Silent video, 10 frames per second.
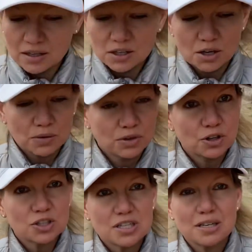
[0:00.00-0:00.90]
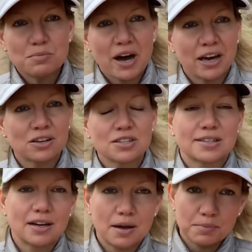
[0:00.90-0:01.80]
you know, thirteen miles
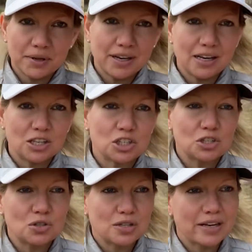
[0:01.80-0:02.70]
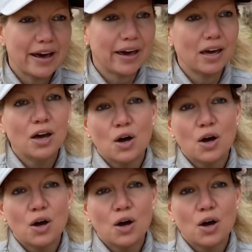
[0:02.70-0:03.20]
that I'm planning to do today,